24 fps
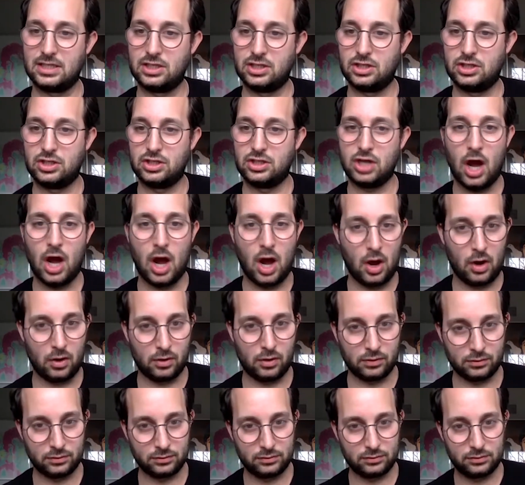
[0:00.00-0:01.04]

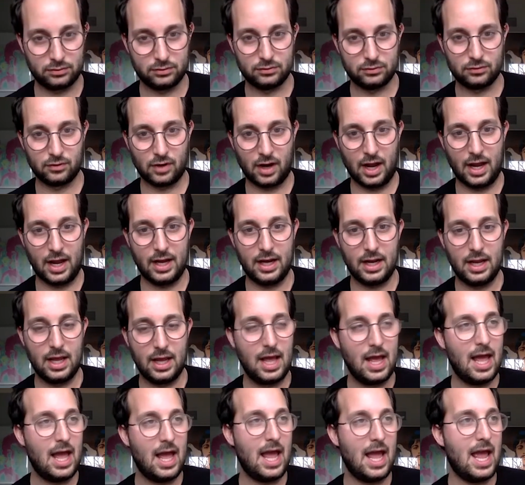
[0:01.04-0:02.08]
tone, right?
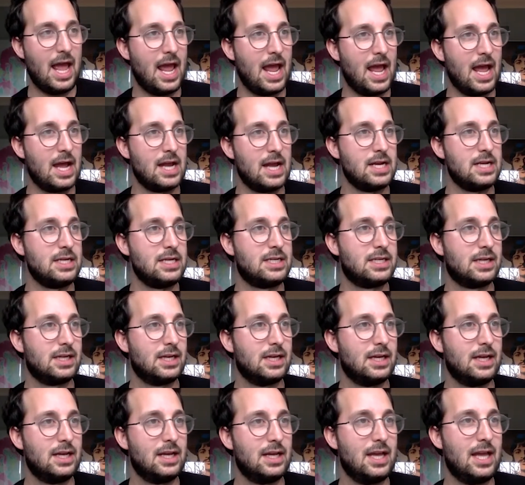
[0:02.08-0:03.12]
And
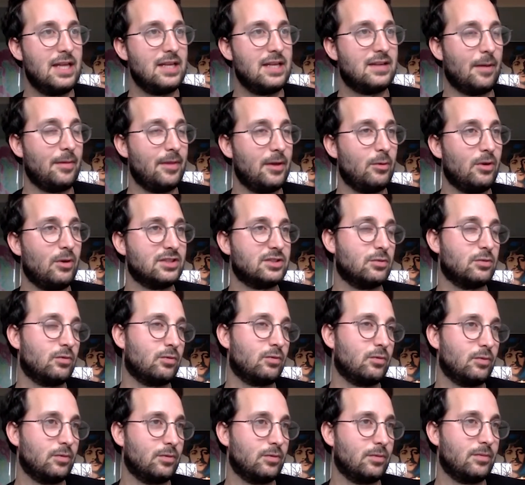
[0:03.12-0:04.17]
something
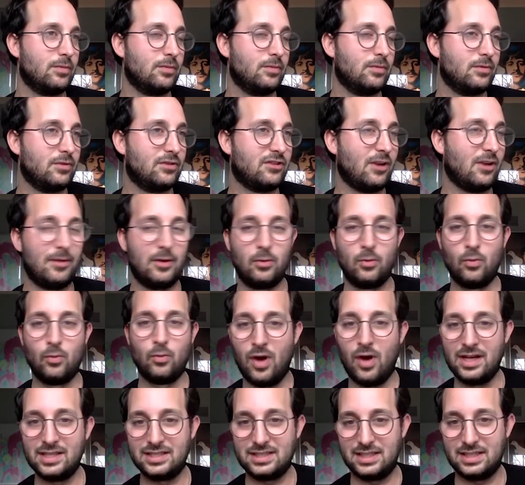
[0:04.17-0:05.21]

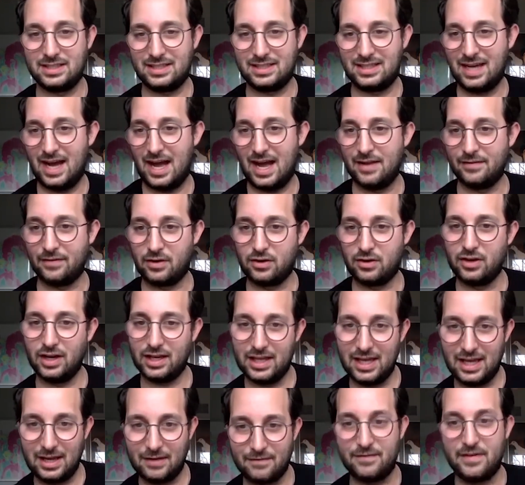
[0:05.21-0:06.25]
wasn't kind of
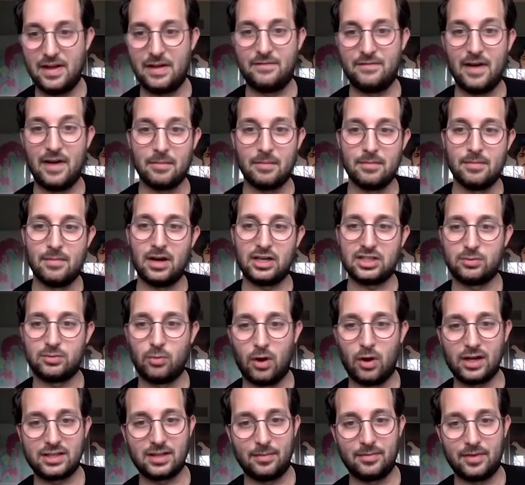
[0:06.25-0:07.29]
clicking. It felt much more
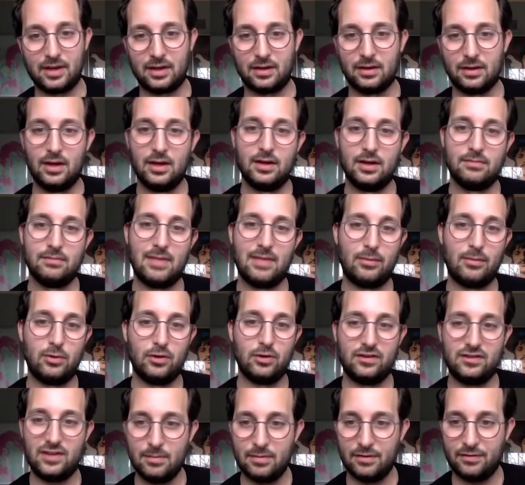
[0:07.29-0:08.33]
like something maybe you'd
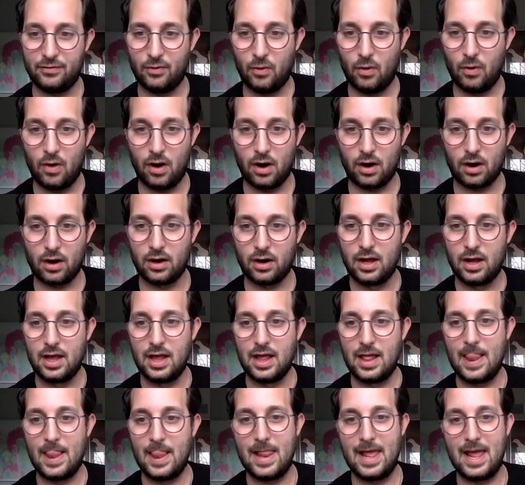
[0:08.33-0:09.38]
seen before,
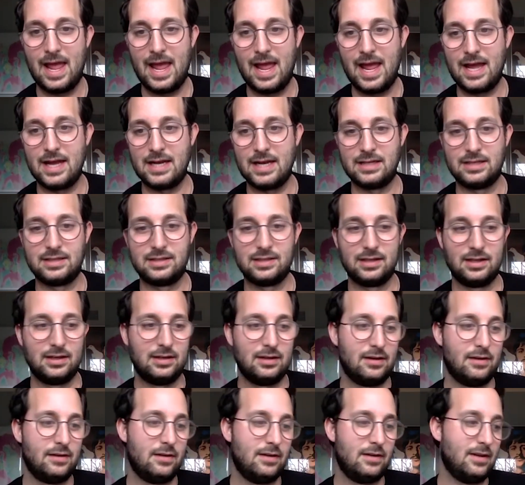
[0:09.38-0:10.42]
and
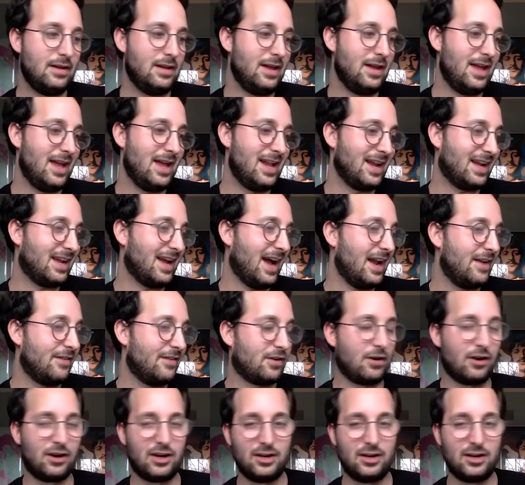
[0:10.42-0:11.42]
it kind of occurred to